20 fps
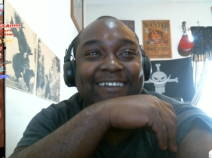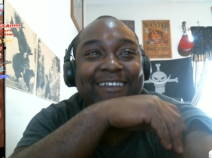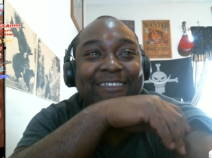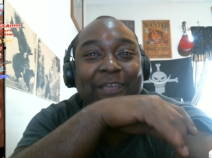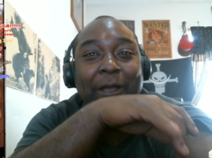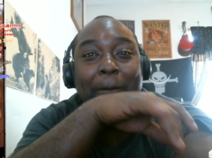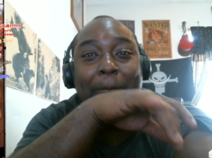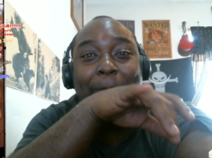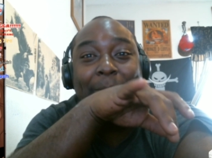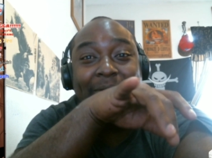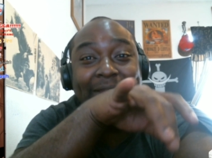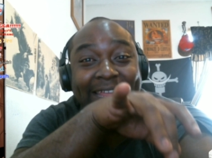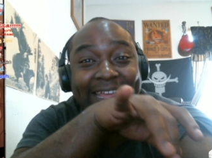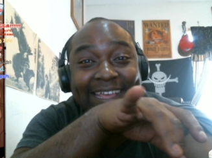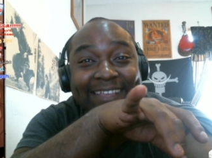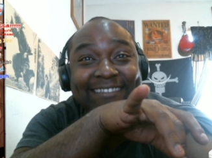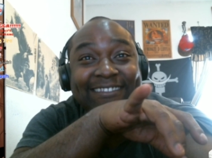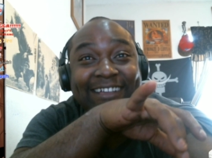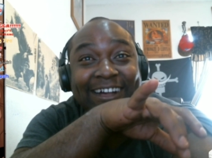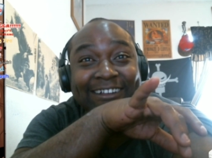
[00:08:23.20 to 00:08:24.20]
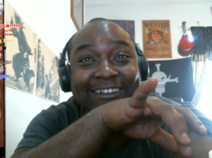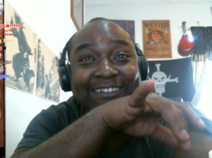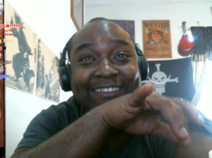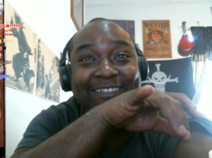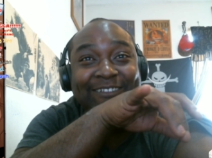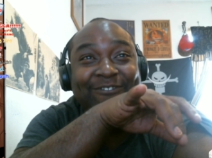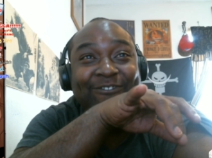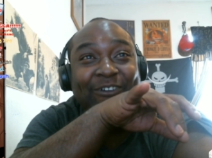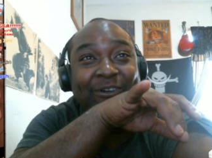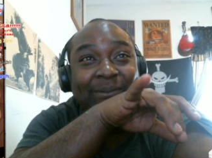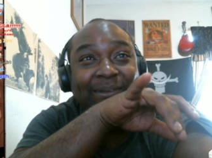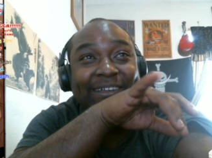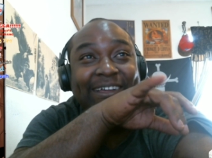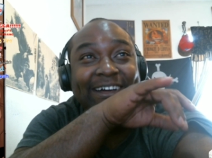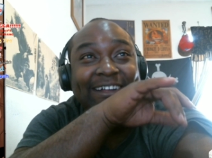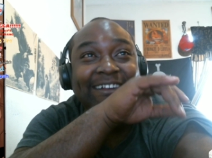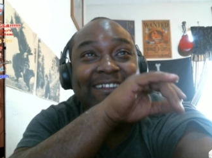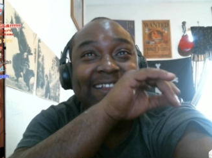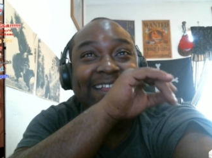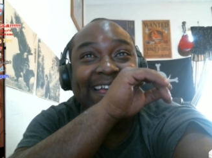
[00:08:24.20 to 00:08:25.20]
yo, please color this for me.
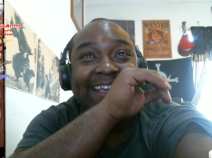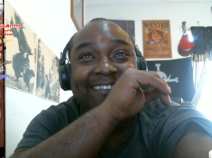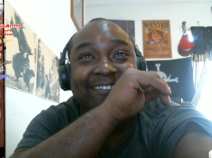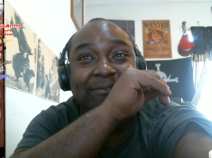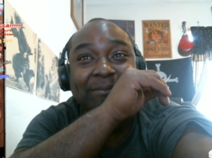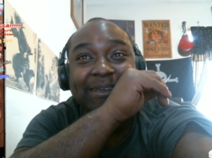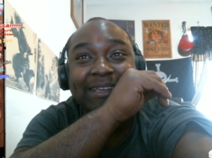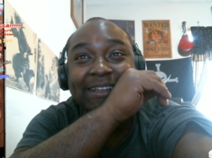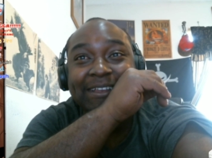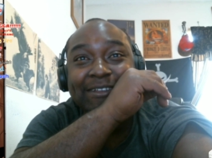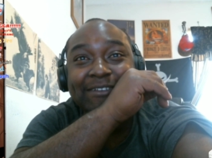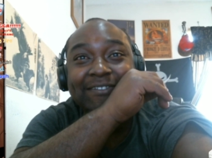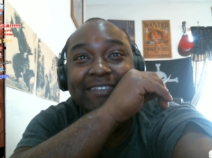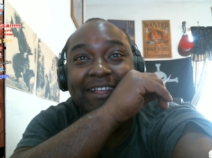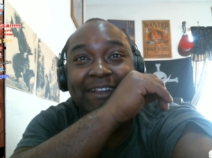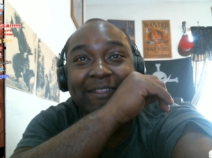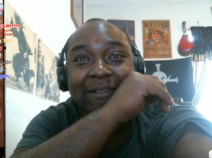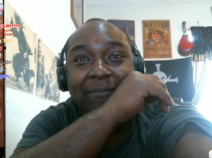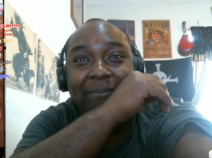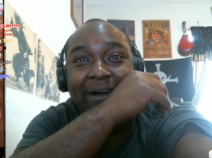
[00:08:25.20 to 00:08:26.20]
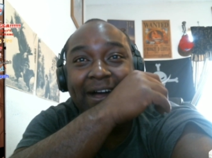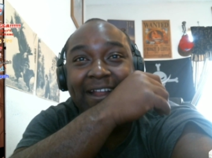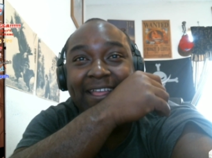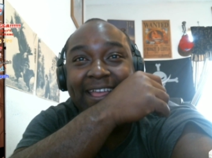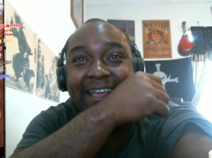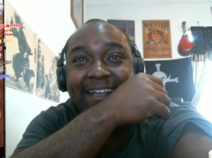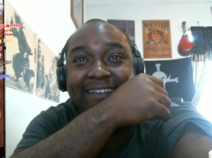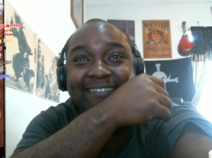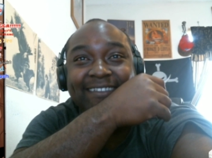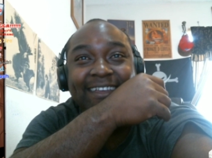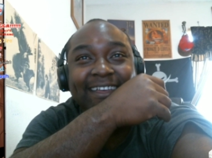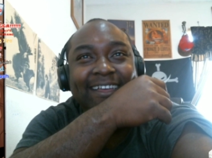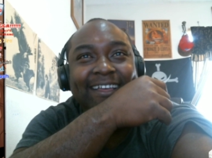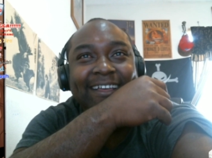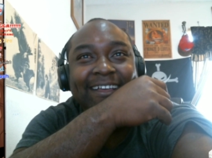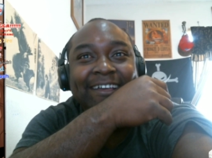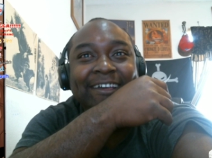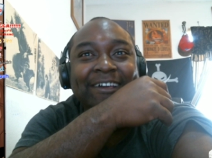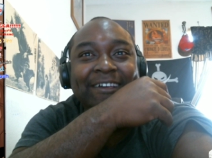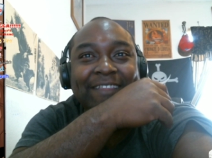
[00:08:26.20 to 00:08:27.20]
Color that so we can use that on the podcast.
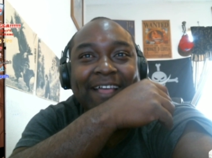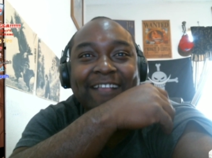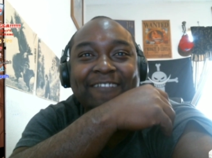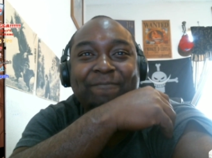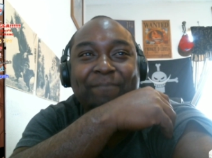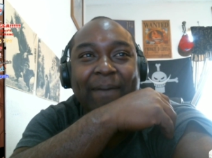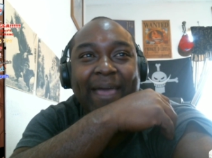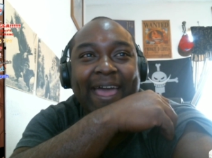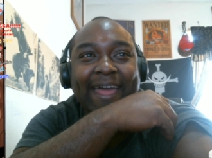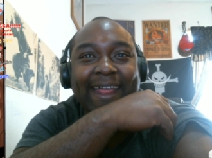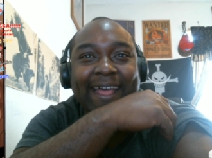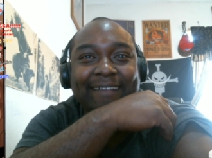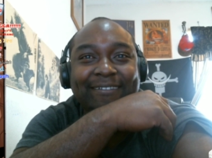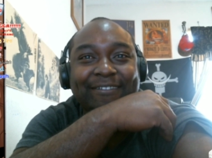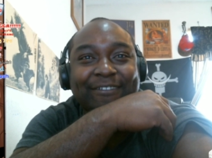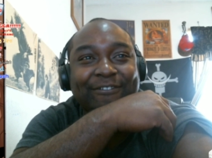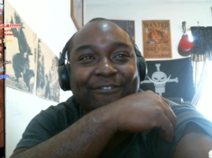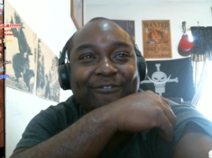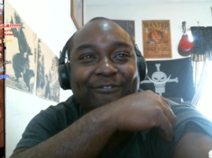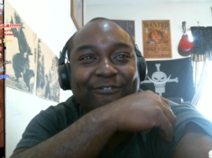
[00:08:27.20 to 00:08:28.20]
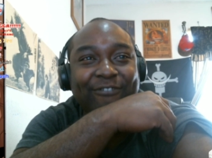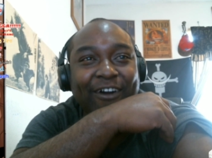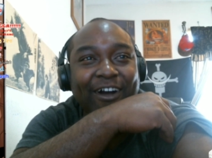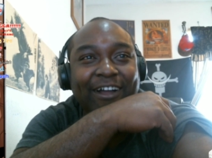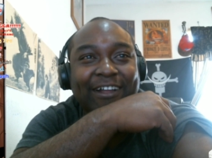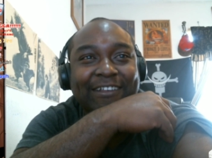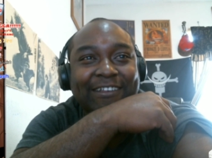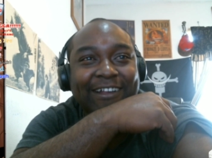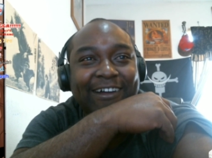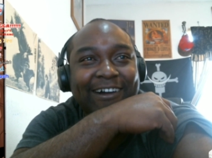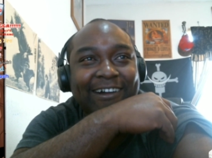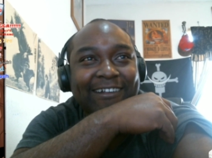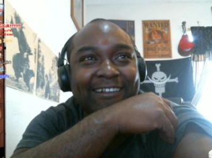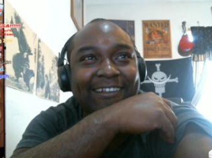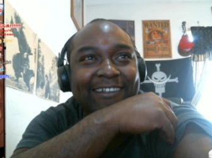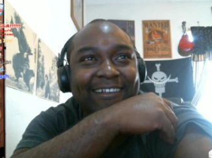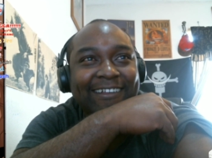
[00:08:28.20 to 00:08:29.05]
That's badass as fuck, dog.